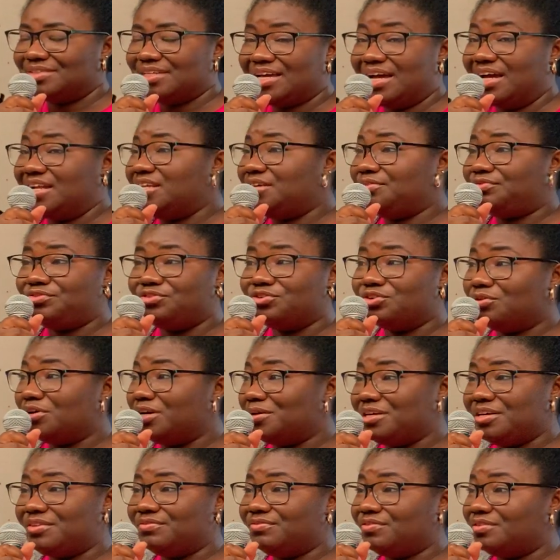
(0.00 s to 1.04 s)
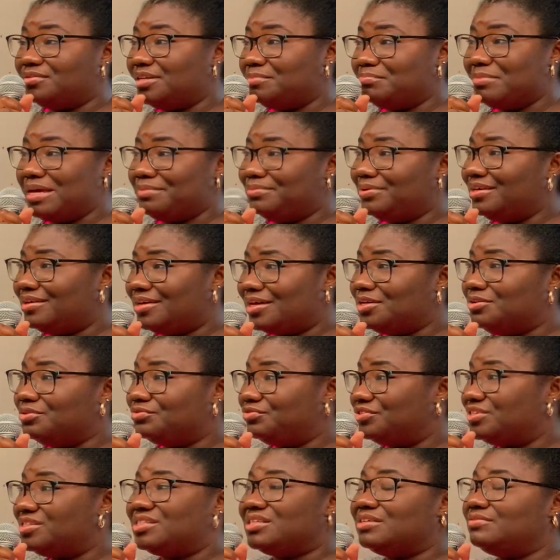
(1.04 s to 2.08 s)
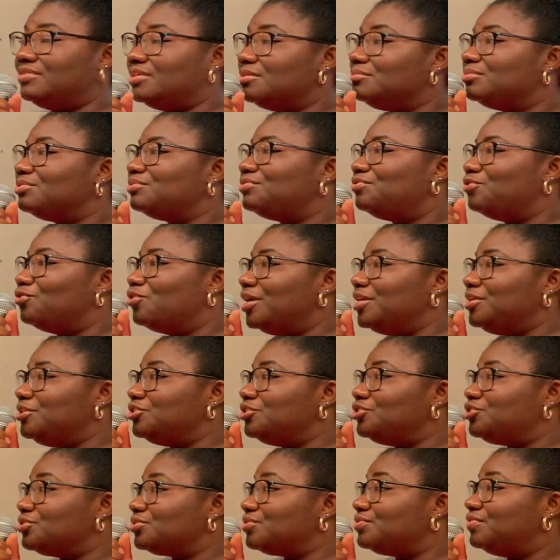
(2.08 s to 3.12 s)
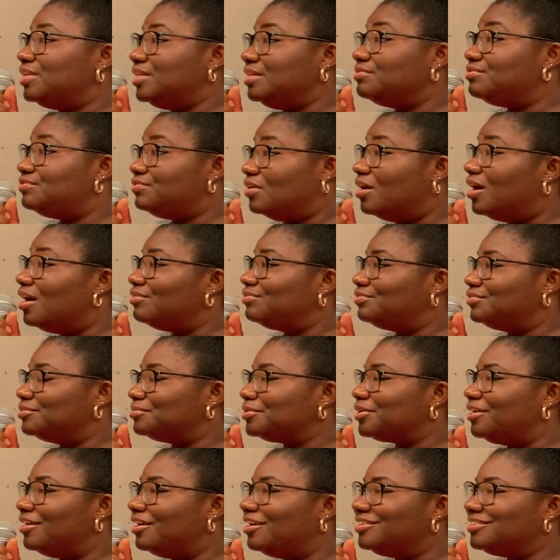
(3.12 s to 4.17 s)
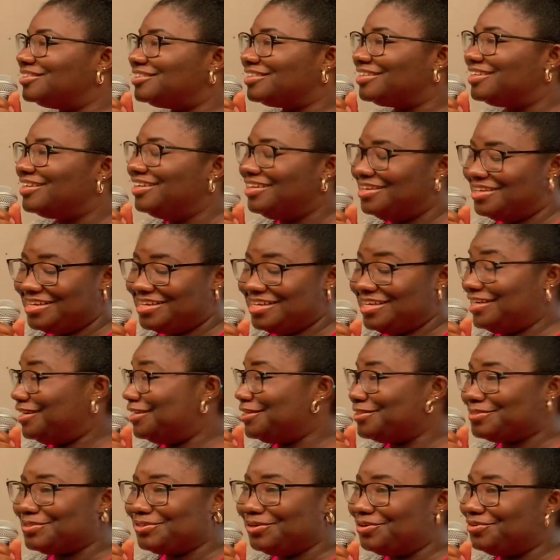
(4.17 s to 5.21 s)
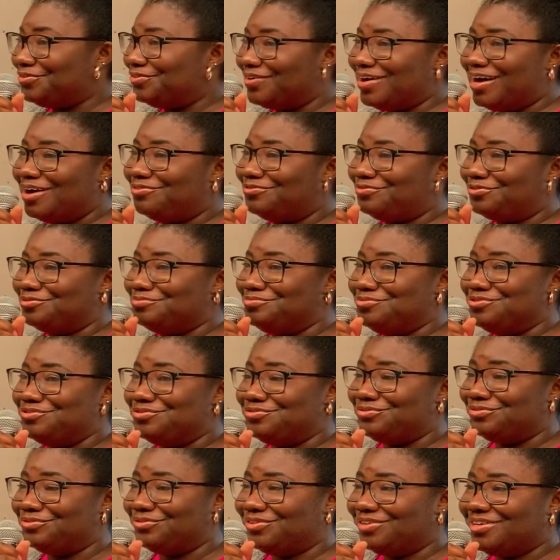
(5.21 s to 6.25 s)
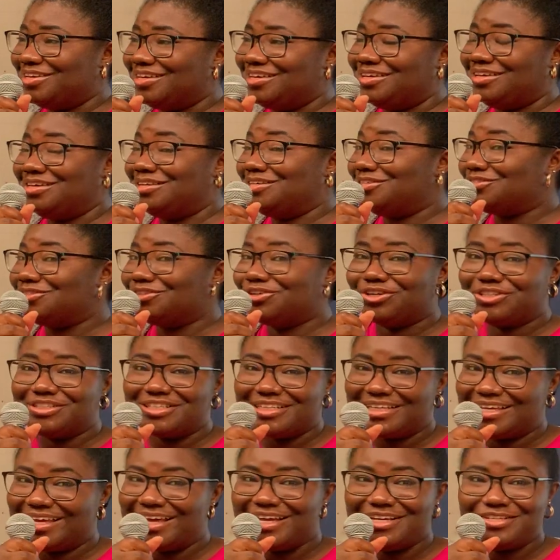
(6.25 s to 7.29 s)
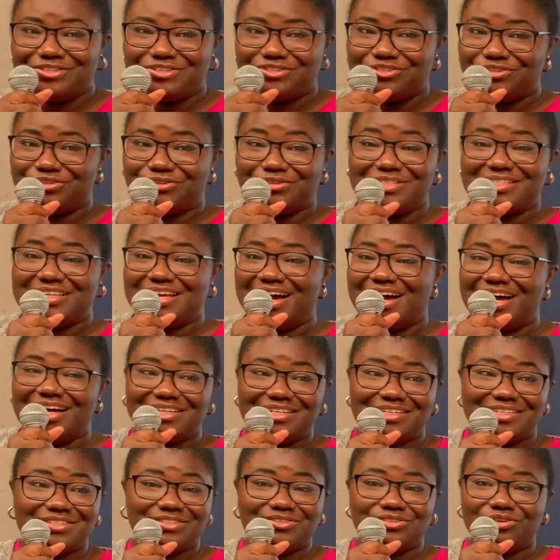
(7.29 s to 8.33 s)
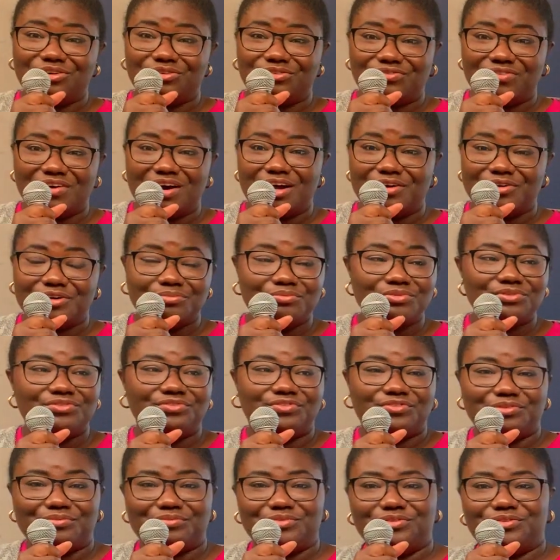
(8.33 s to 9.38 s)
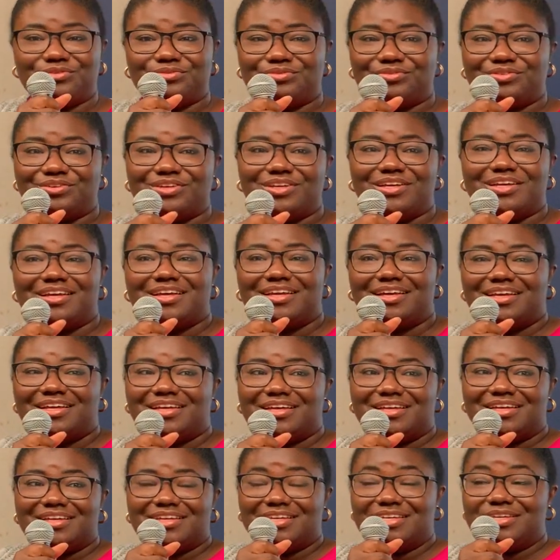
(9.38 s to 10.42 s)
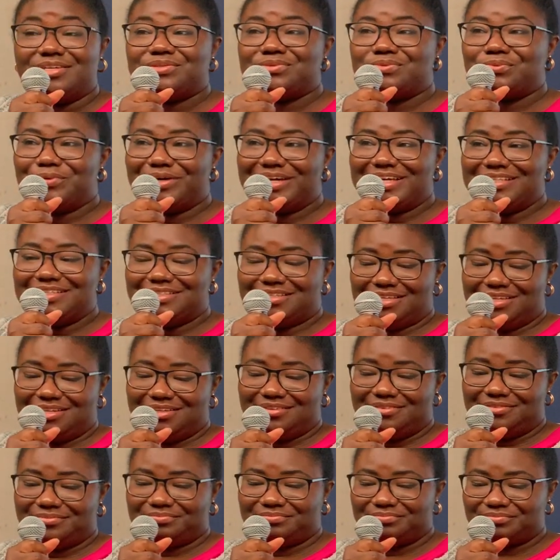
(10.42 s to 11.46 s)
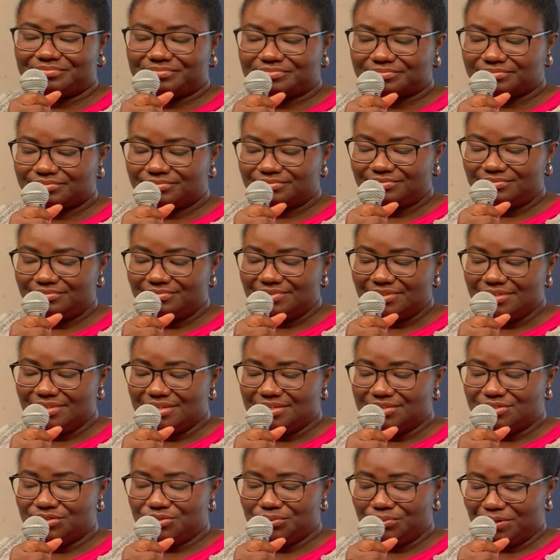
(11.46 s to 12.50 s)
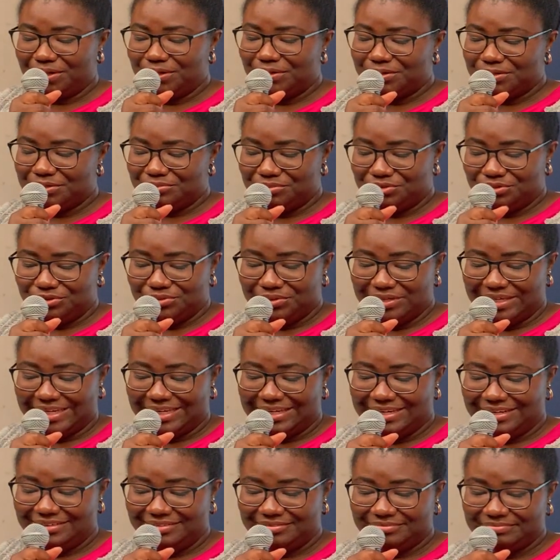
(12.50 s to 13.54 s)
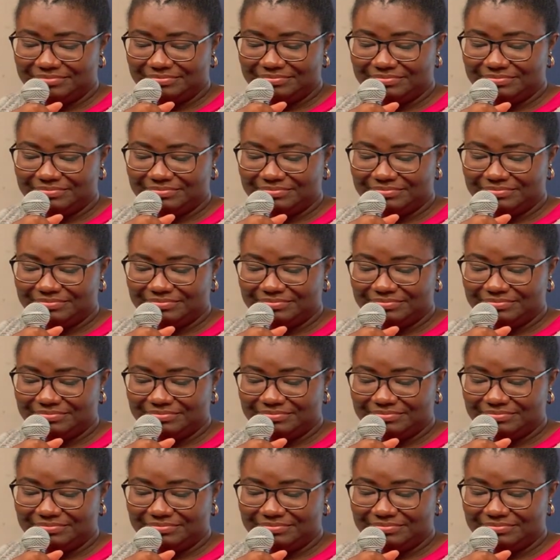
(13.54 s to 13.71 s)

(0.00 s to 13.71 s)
And if you're even maybe here, you received him before and you're just feeling far from God, he is not far from you. He is not against you. His hand is not far removed from you. He is waiting to welcome you in.